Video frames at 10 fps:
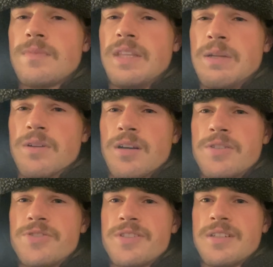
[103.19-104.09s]
They were
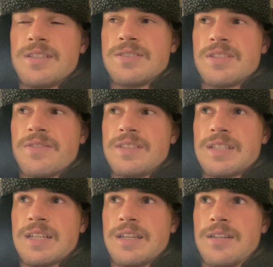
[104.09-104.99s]

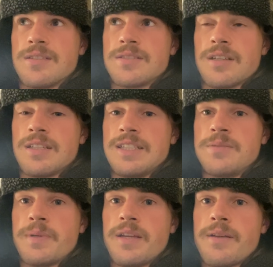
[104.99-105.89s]
$179 on
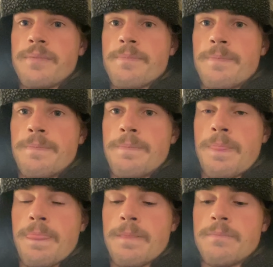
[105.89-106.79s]
Eastbay,
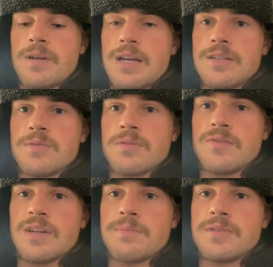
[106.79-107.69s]
but I had a
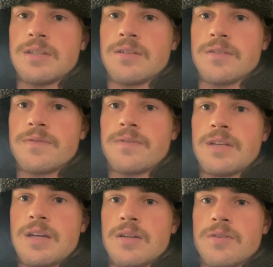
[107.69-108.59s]
25% off
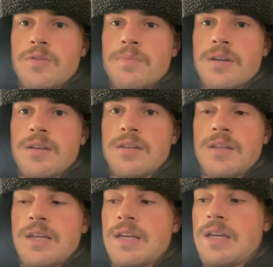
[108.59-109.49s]
coupon.
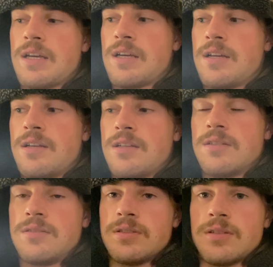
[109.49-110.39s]

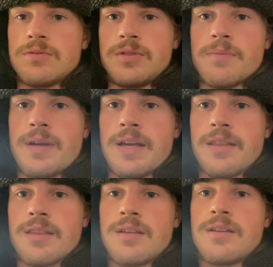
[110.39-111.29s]
So do the math.